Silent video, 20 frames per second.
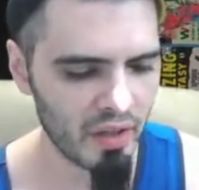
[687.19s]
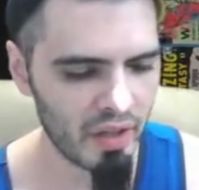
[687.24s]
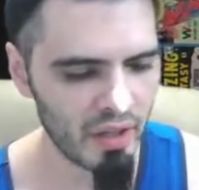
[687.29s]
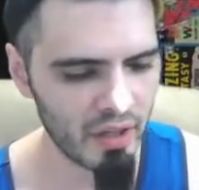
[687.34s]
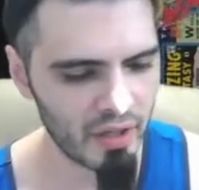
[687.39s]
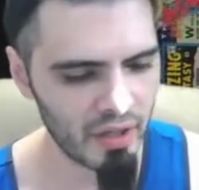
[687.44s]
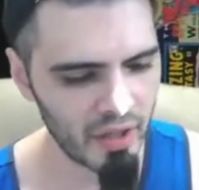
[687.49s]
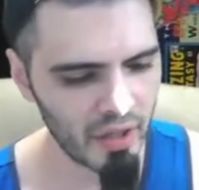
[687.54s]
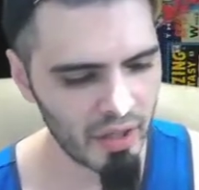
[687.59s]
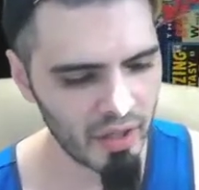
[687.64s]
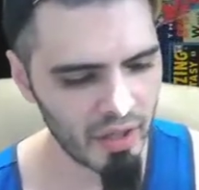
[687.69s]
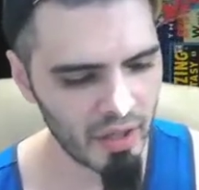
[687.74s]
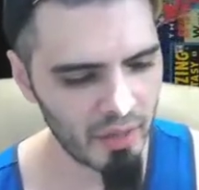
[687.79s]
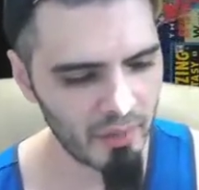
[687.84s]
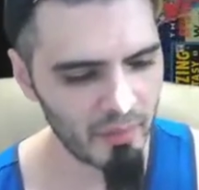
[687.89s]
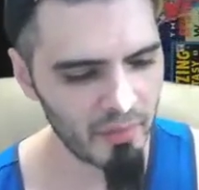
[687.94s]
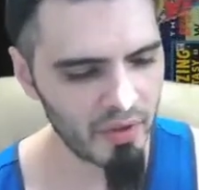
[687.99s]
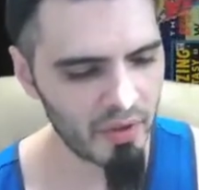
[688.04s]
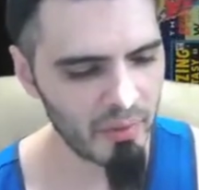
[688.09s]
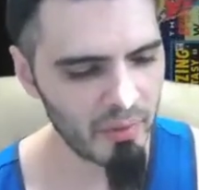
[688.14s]

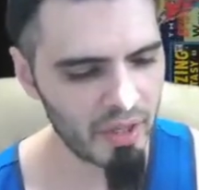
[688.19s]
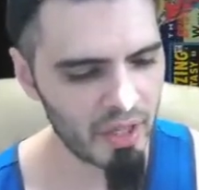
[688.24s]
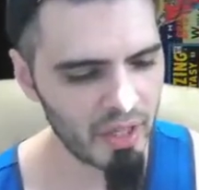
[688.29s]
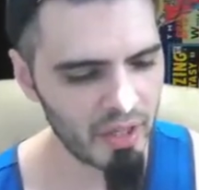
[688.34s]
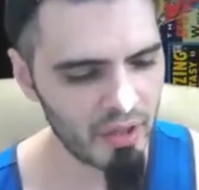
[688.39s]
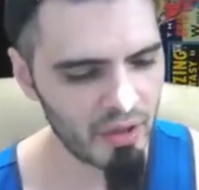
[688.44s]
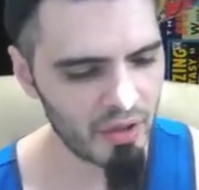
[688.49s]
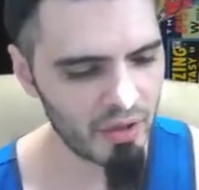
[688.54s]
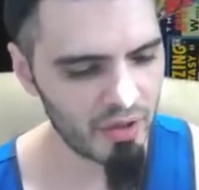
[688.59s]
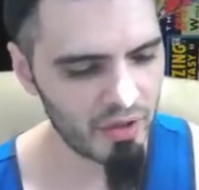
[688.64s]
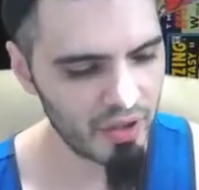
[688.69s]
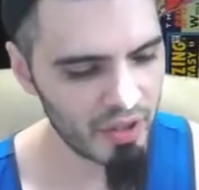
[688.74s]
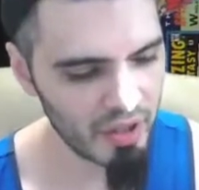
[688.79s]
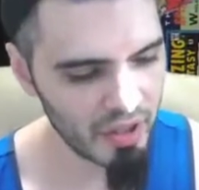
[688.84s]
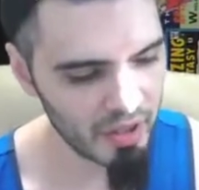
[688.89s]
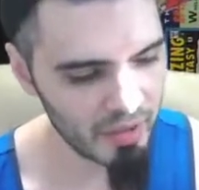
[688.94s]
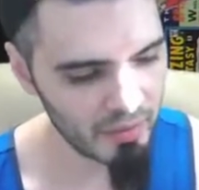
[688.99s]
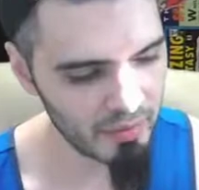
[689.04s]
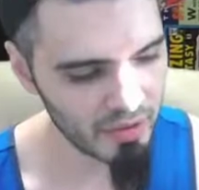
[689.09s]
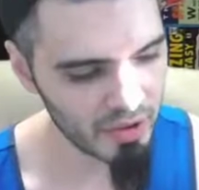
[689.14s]
then we get into
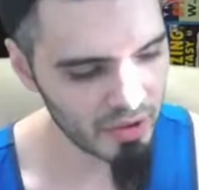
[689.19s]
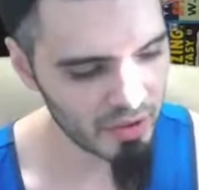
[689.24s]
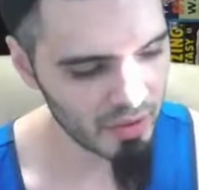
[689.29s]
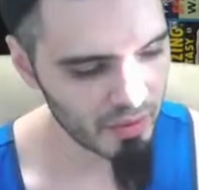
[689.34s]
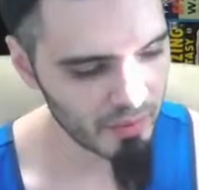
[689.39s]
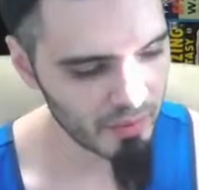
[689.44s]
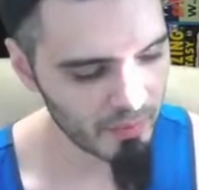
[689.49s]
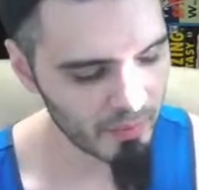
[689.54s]
teams.